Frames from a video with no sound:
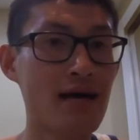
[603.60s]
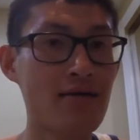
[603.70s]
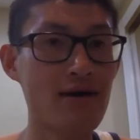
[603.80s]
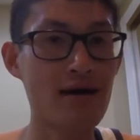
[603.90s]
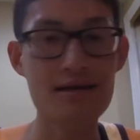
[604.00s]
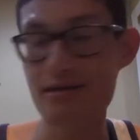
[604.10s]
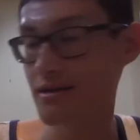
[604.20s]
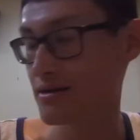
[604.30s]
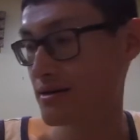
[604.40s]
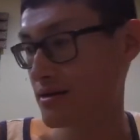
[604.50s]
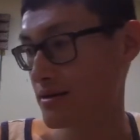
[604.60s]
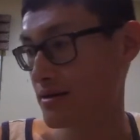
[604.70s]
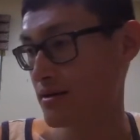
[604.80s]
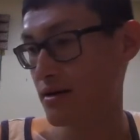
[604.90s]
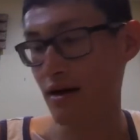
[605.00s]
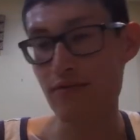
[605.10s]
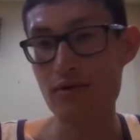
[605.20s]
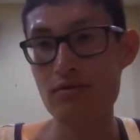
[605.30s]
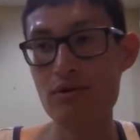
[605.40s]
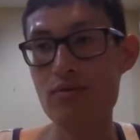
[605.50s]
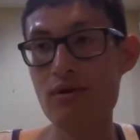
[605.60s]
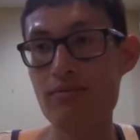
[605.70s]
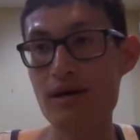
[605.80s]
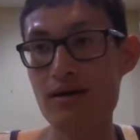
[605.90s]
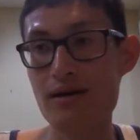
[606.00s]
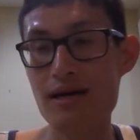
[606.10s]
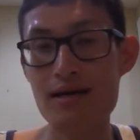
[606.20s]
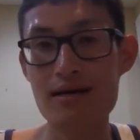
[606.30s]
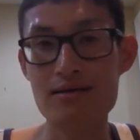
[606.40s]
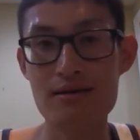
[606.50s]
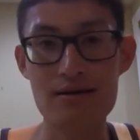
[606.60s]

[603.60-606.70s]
right? If you don't know what PRK is,